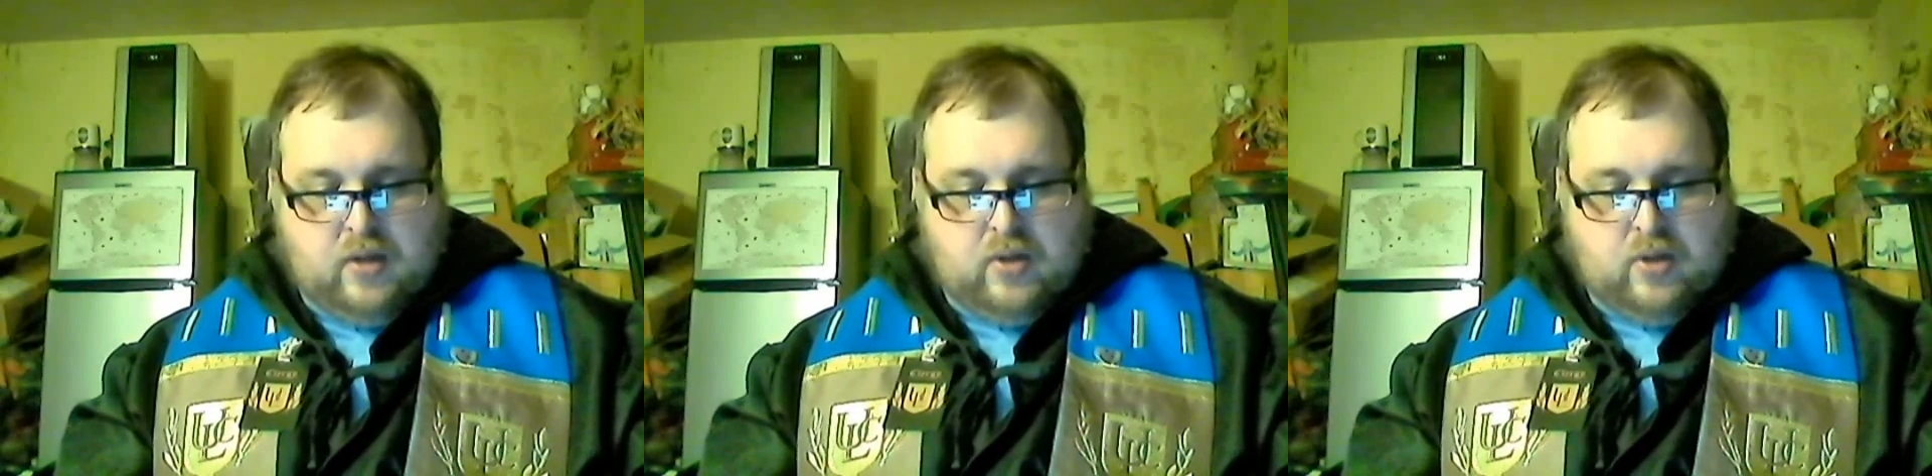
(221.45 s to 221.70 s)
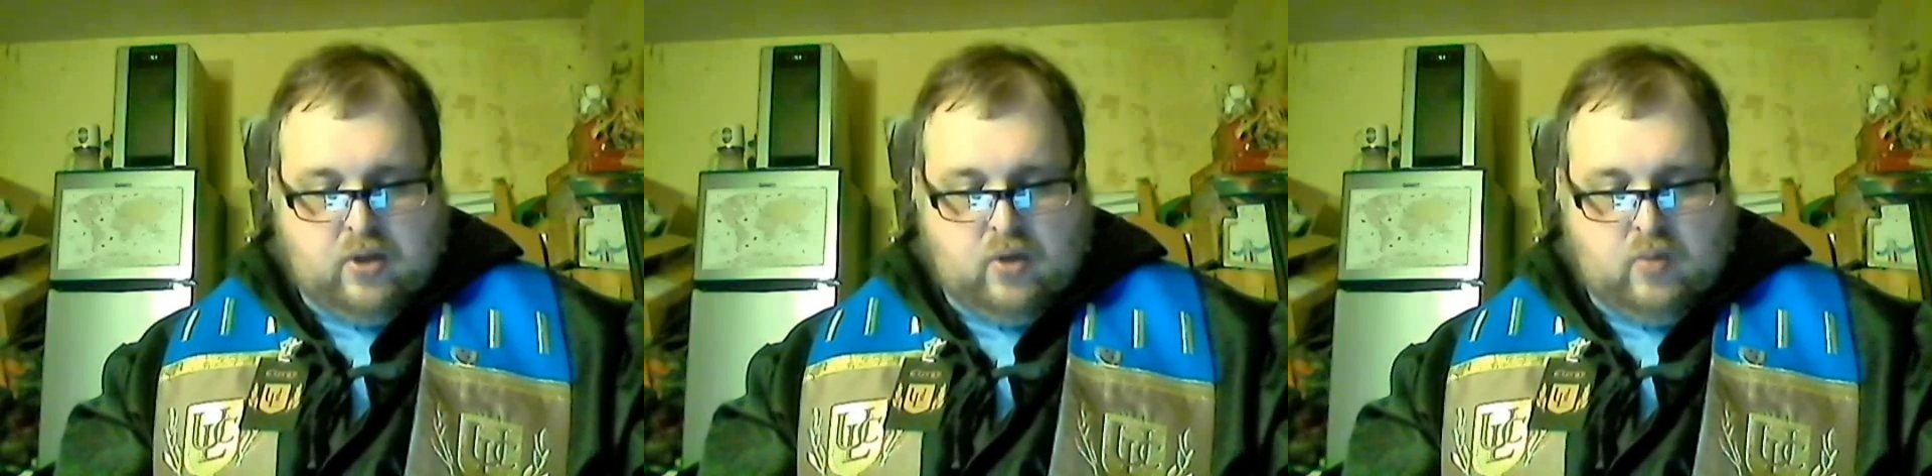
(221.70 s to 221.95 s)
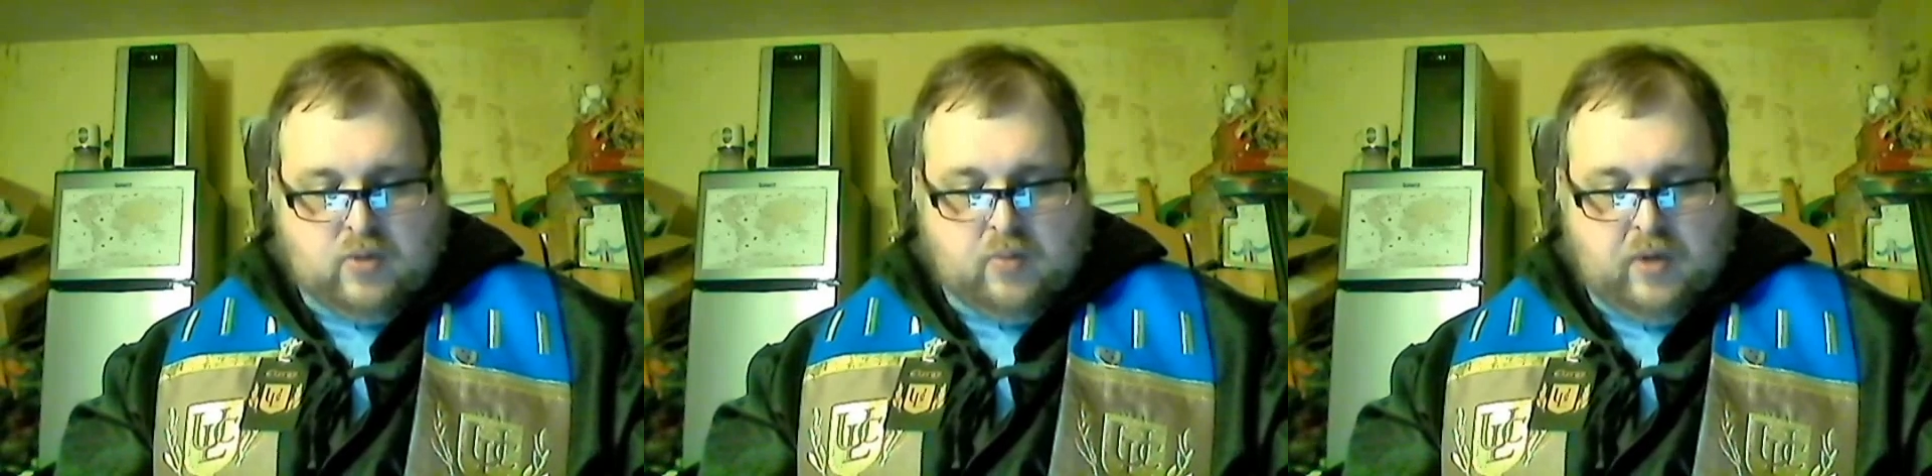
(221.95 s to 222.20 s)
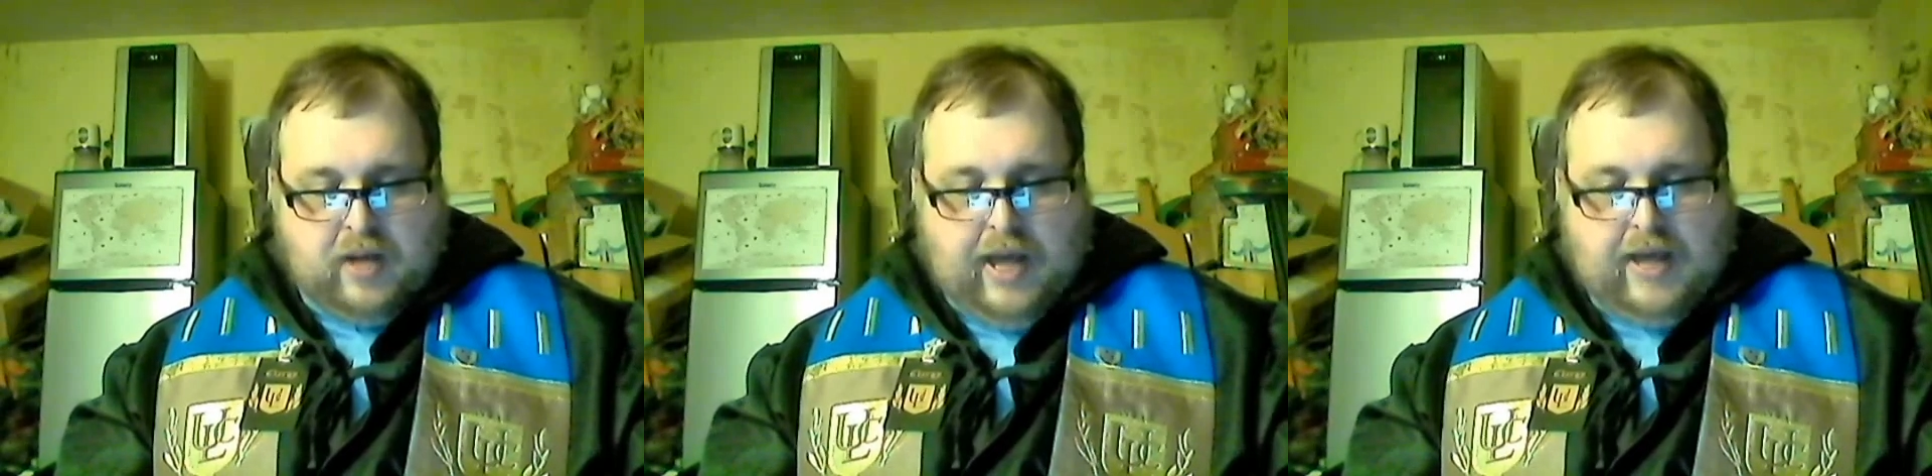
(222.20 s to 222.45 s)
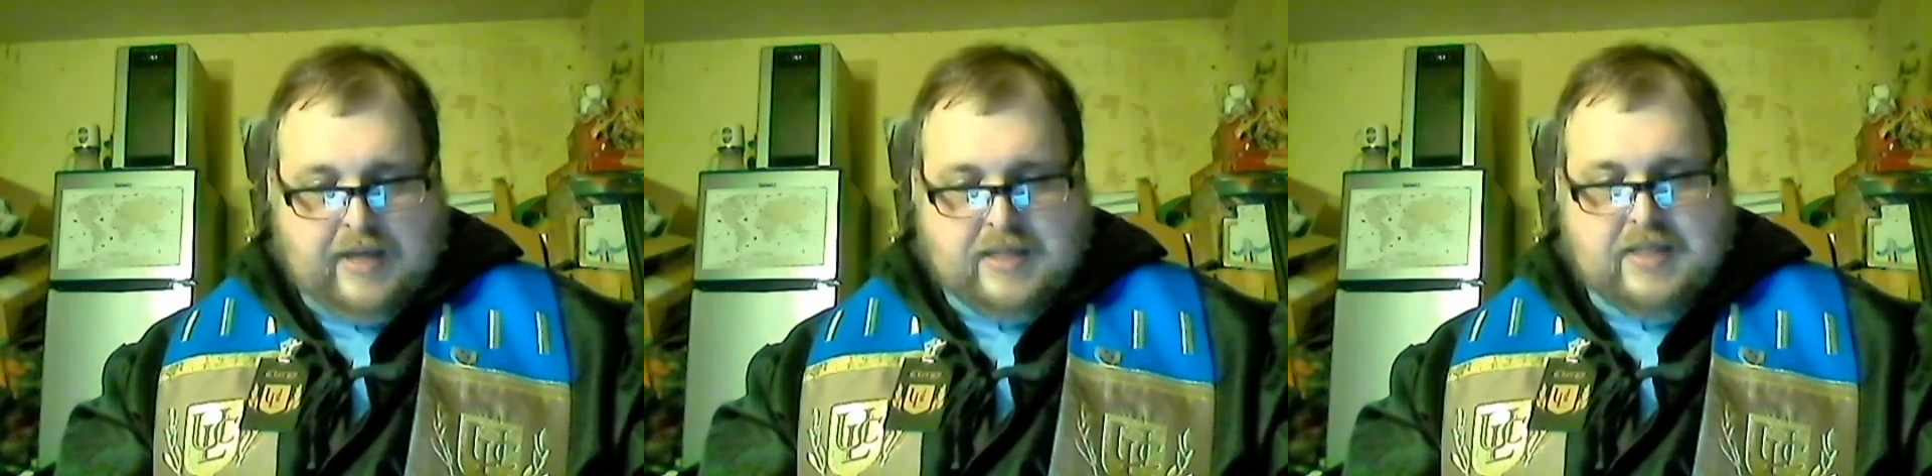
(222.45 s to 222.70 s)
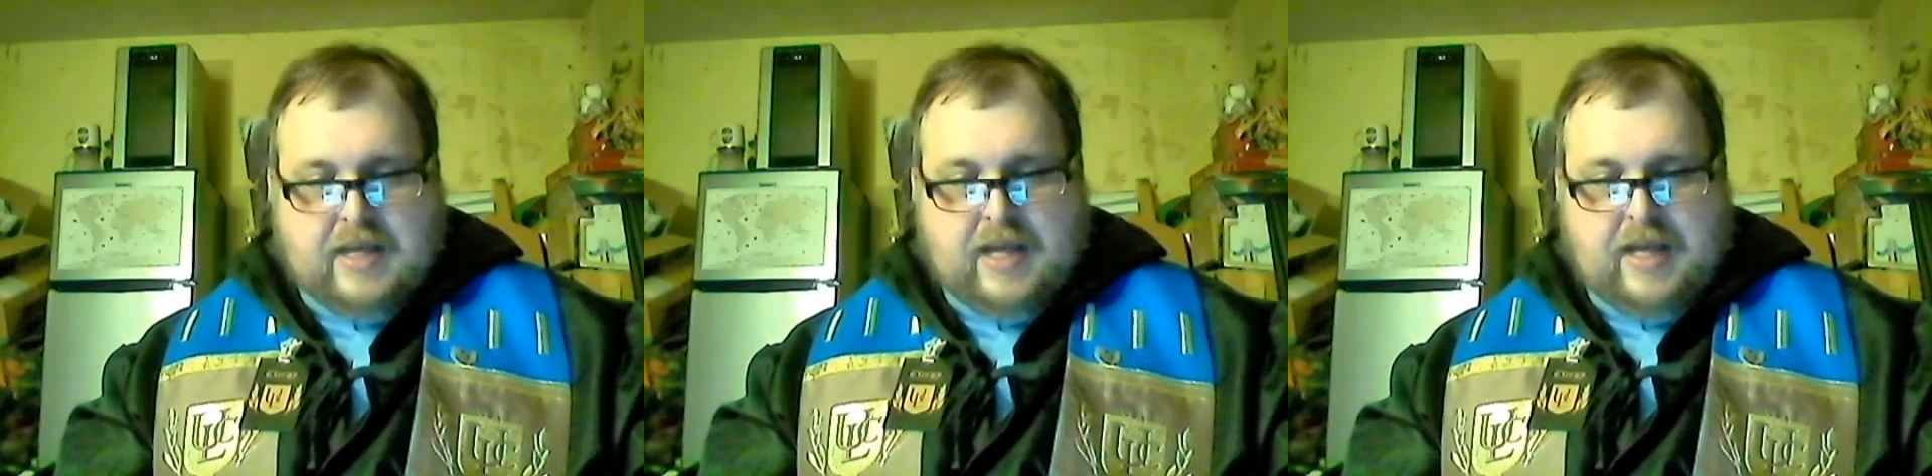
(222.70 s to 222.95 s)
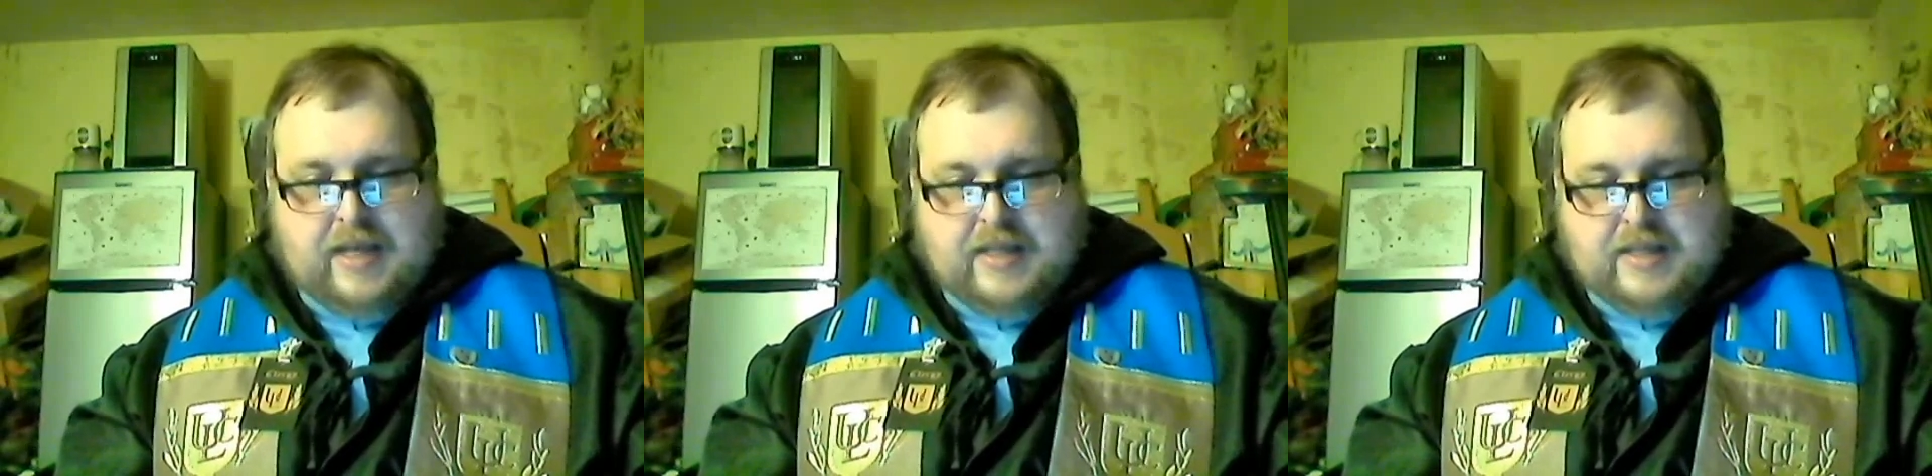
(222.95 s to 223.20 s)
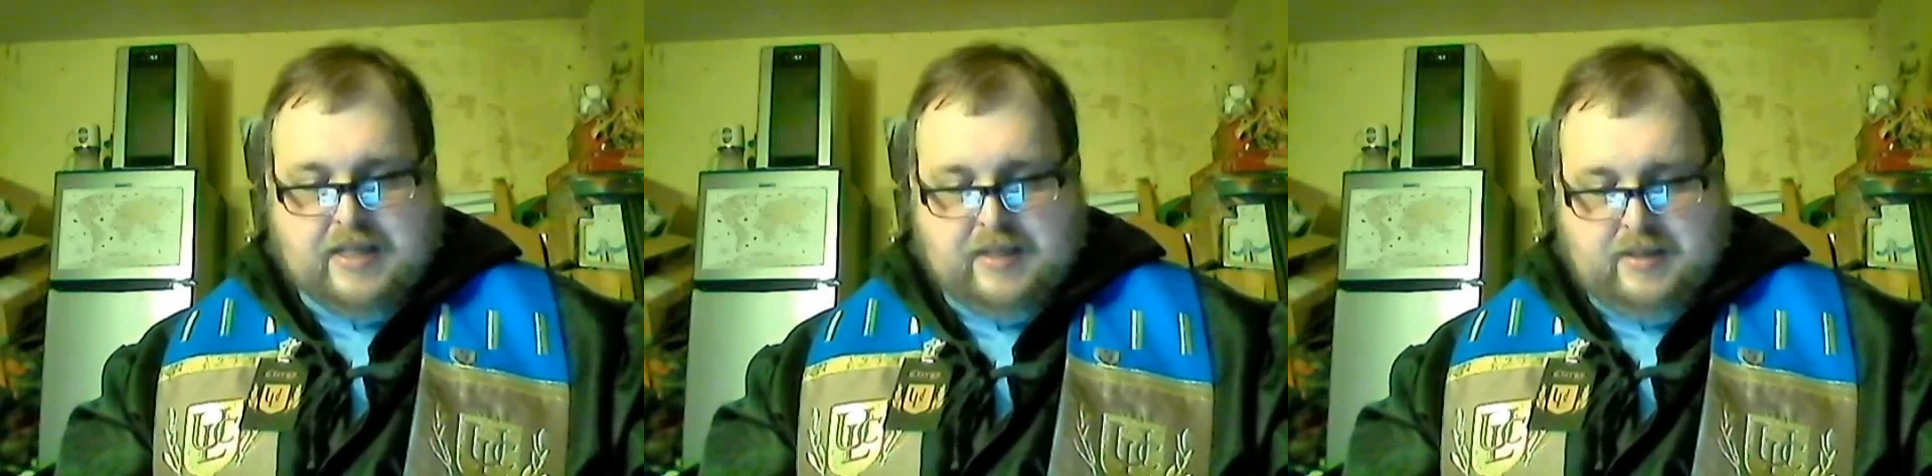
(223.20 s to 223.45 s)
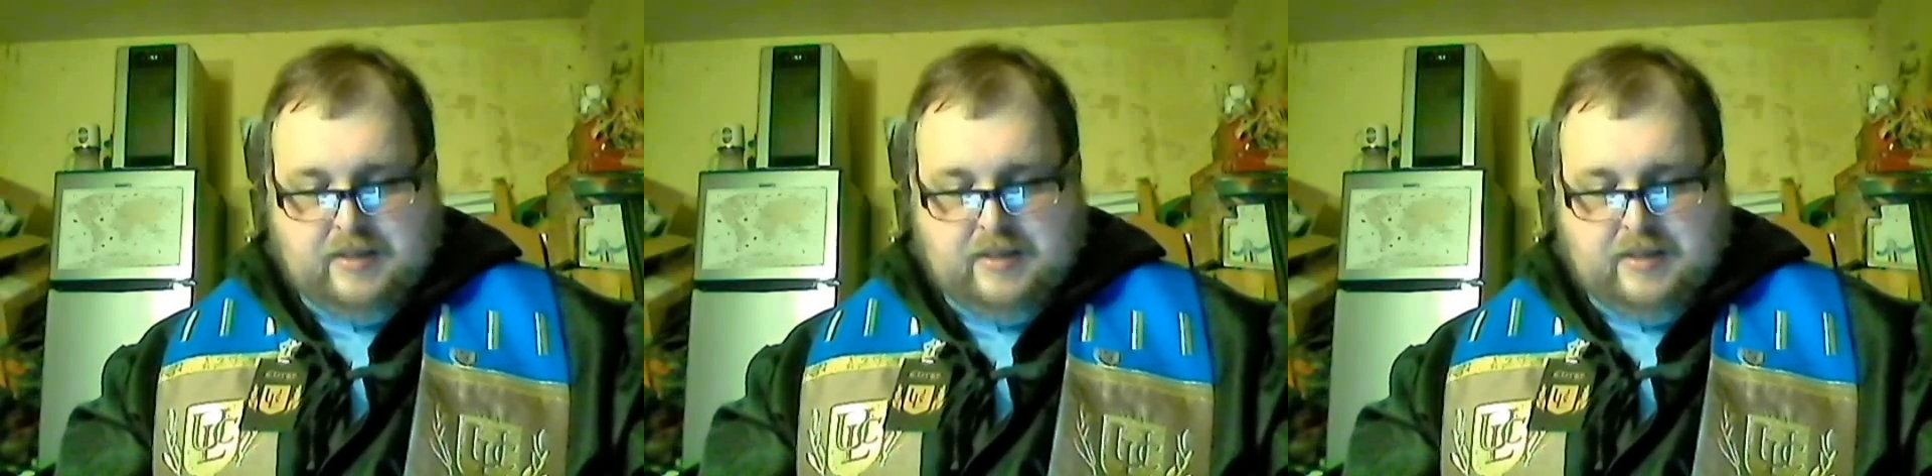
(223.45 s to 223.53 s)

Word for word: to do is relax and listen.